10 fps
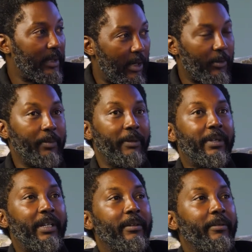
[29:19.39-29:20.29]
I'll be
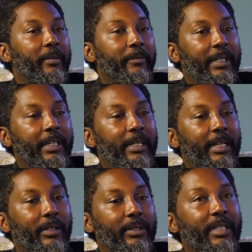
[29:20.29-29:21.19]
very, very
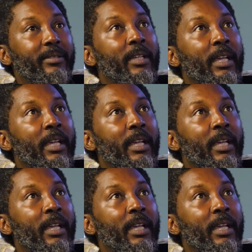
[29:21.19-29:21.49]
clear on that.